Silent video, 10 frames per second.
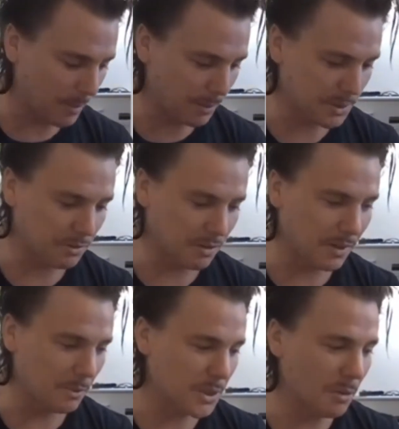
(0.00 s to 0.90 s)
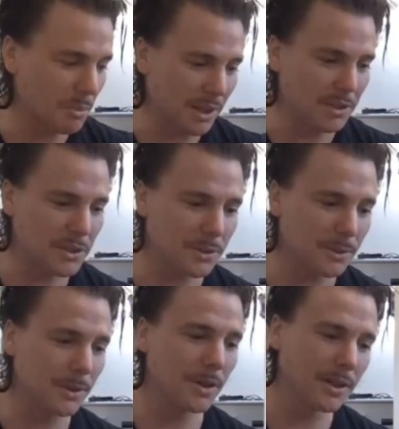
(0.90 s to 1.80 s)
there was a friend that was opening a
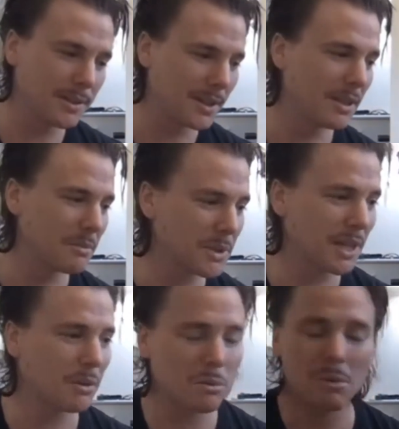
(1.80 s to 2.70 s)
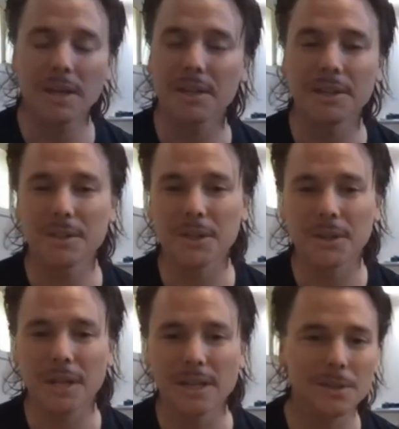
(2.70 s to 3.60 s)
store that said, "Oh, why don't you
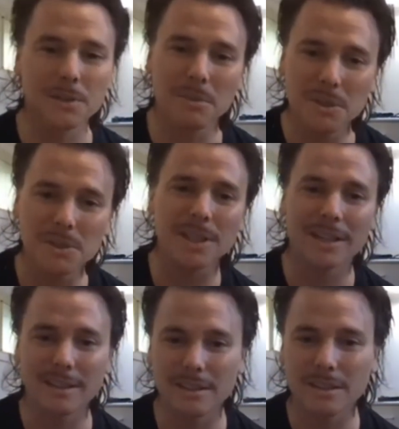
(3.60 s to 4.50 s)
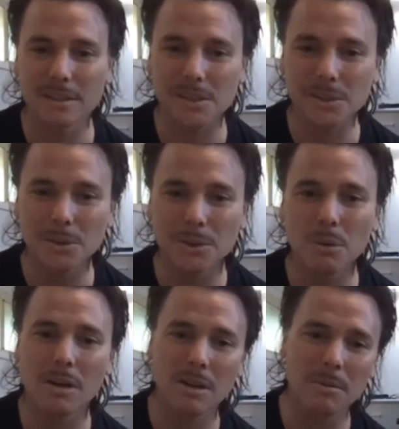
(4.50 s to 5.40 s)
showcase your music at the store
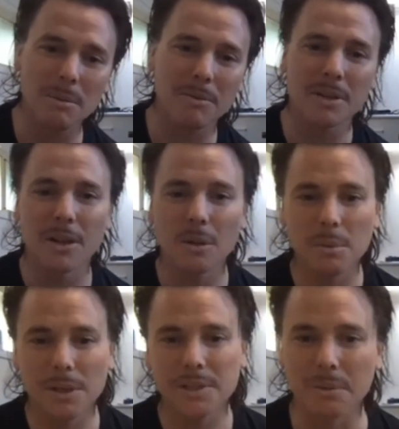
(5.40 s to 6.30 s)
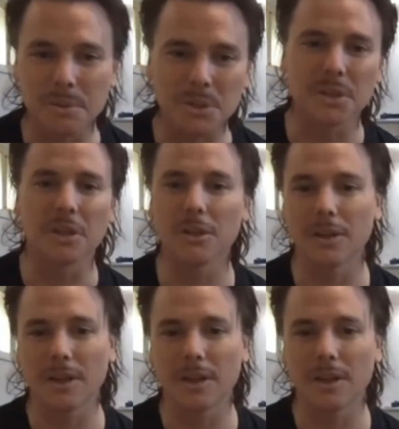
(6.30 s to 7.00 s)
while I'm having the opening?" So it was just a good